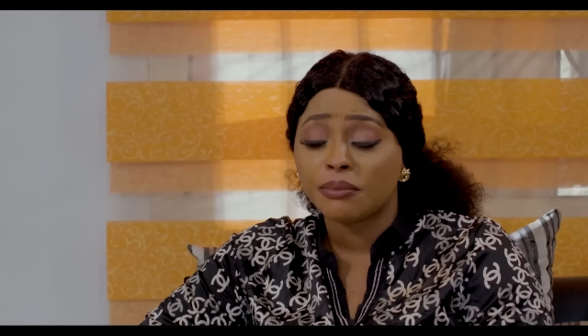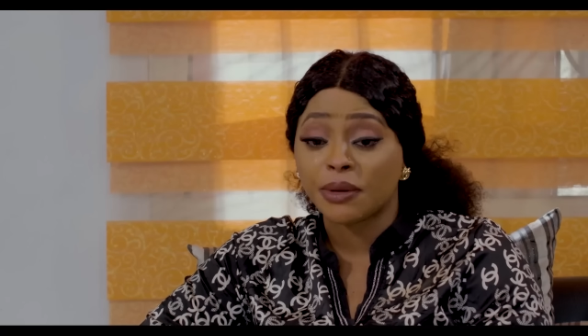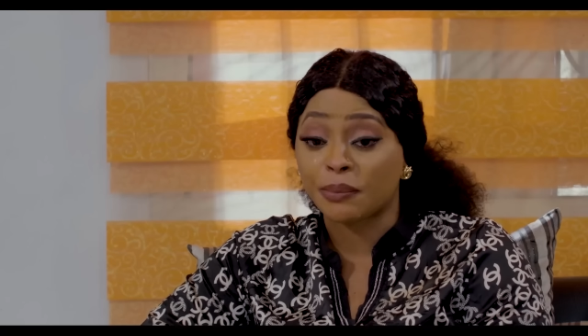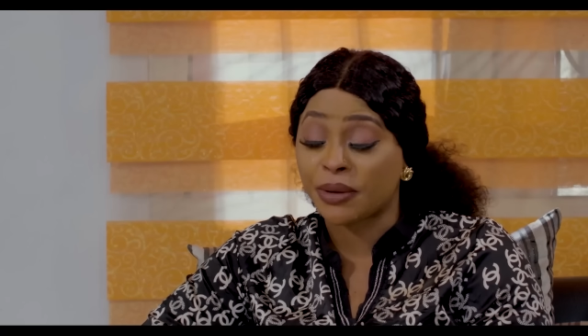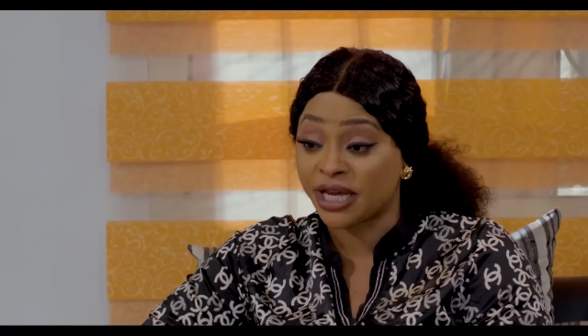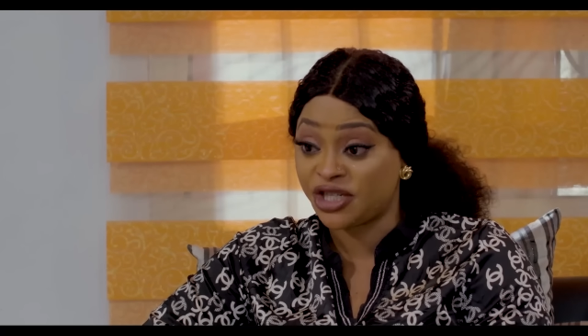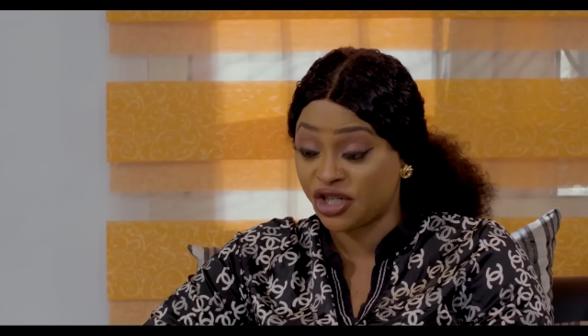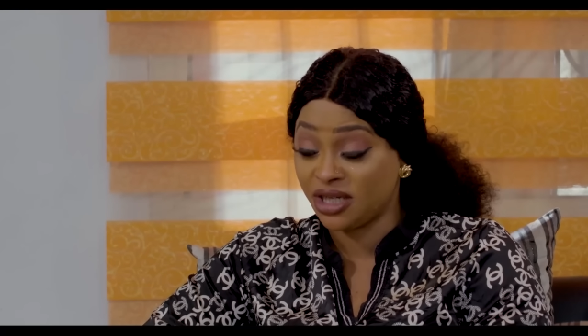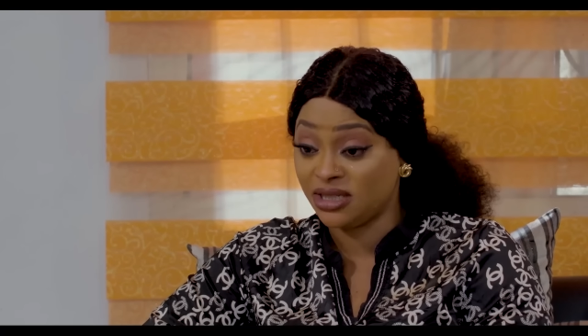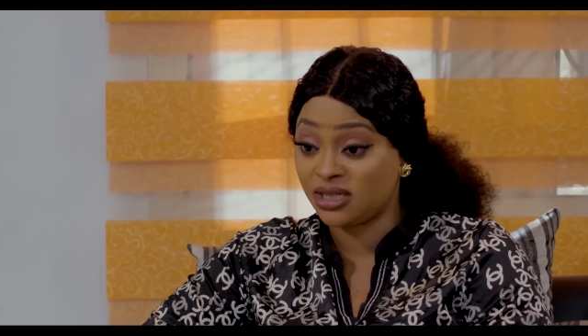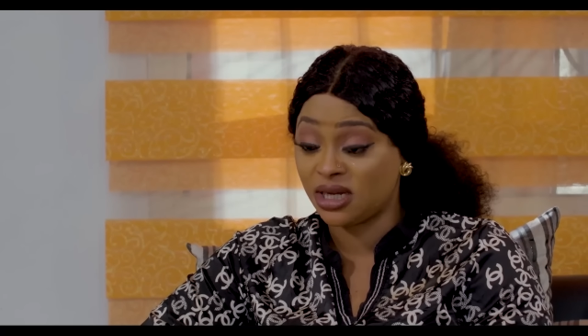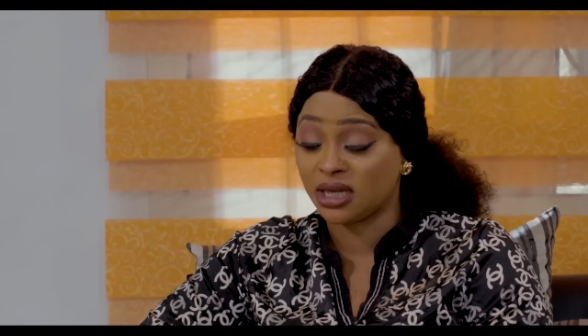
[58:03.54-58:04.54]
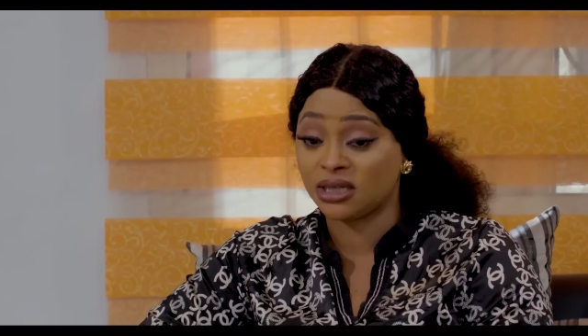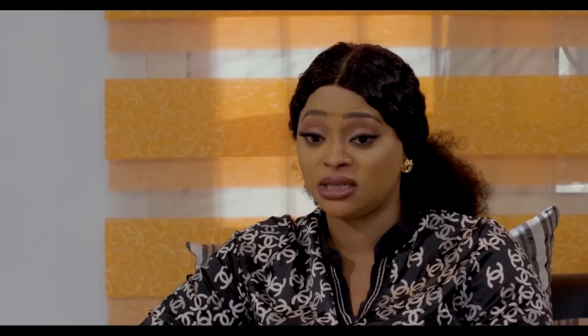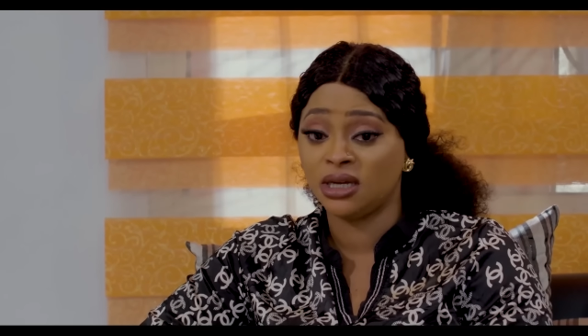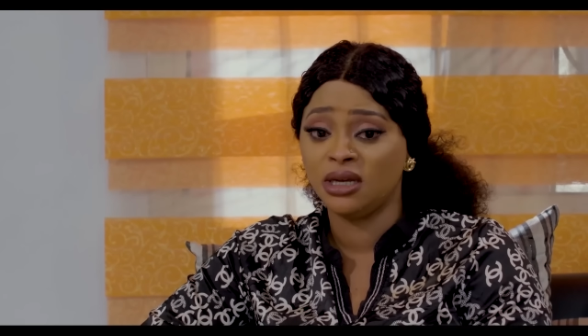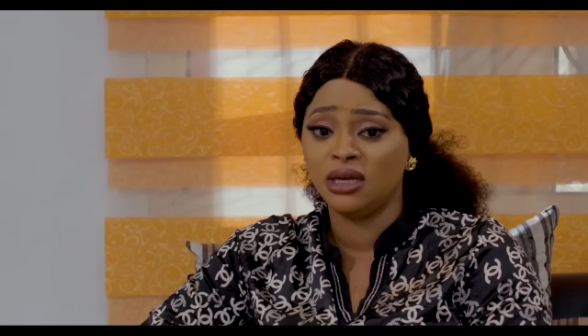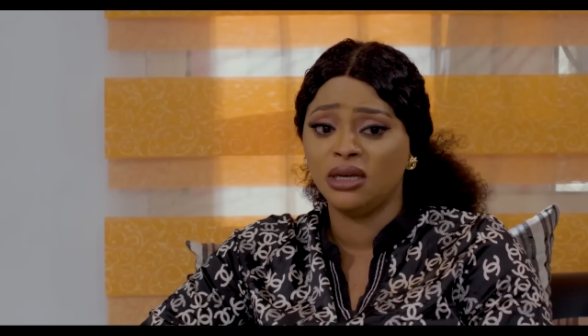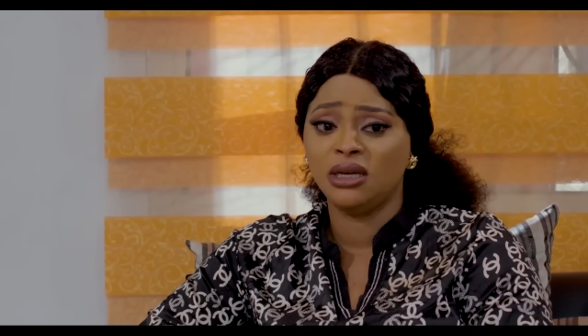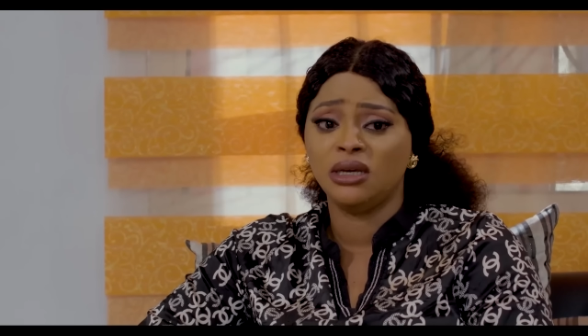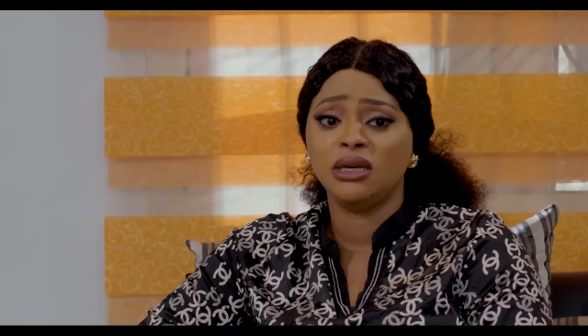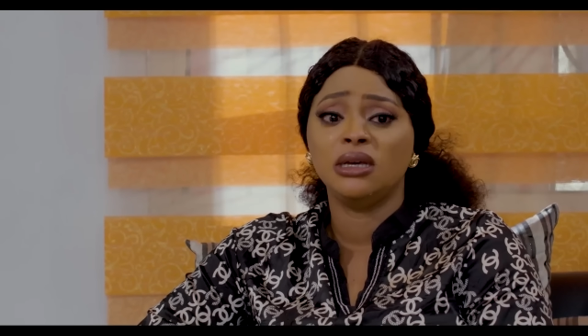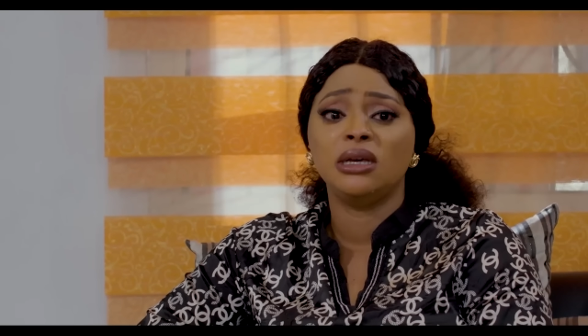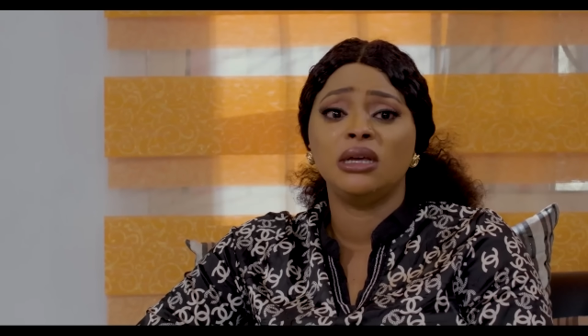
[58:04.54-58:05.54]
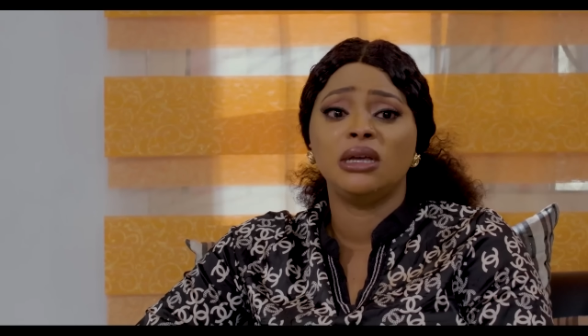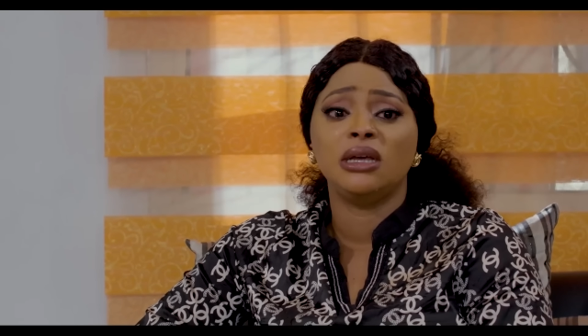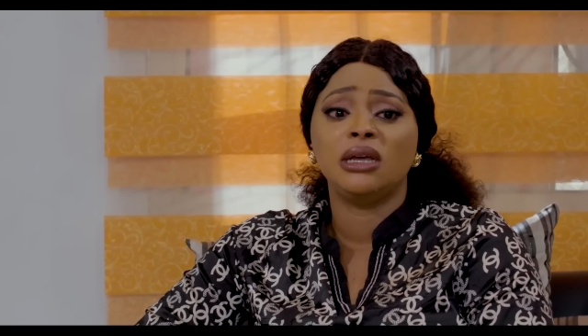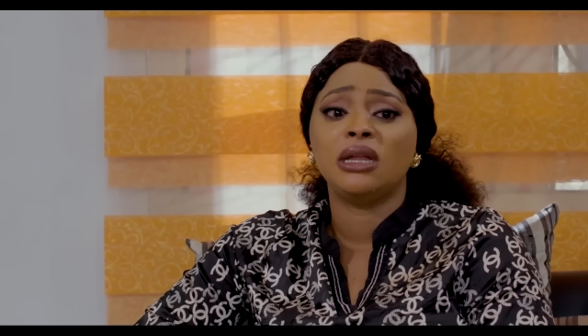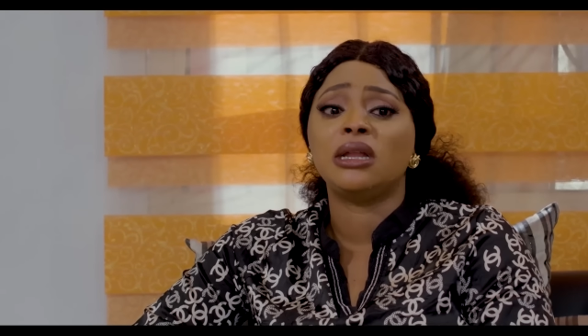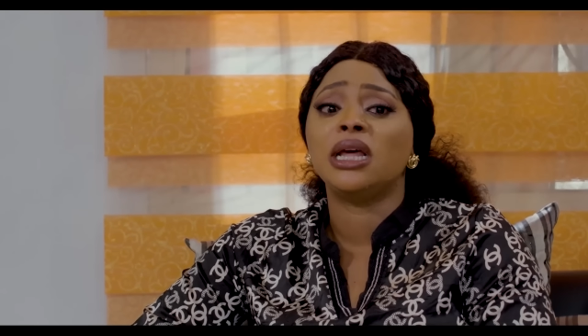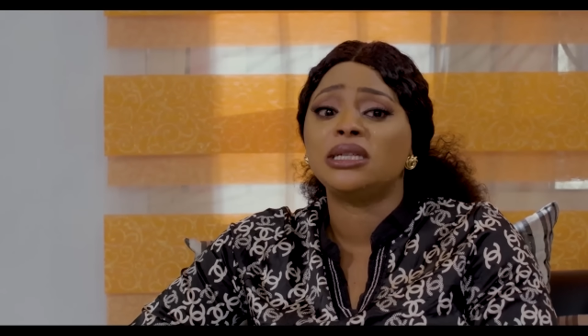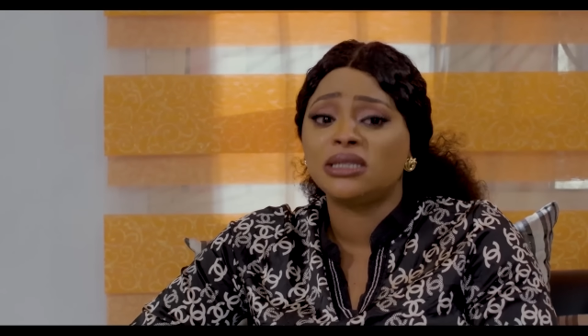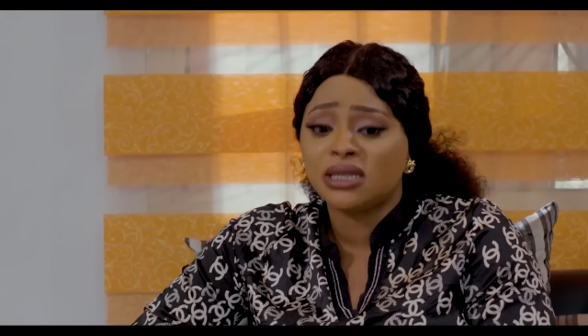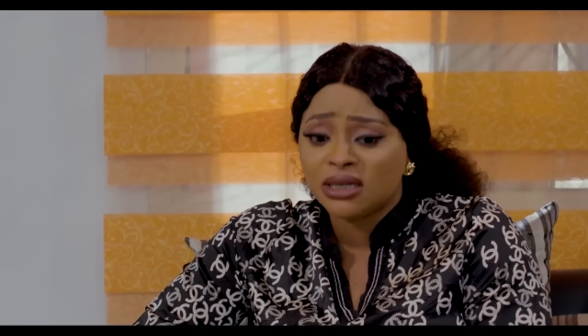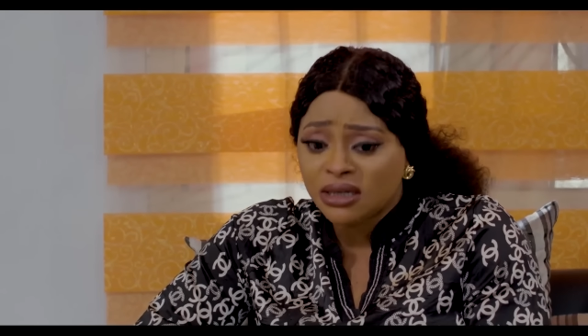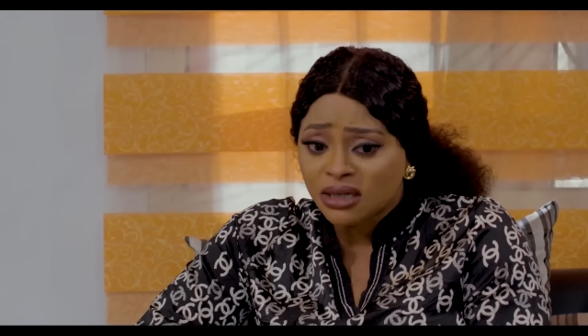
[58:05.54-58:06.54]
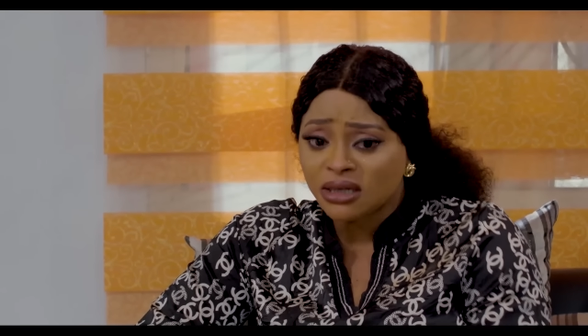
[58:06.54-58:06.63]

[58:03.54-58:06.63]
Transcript: be patient and let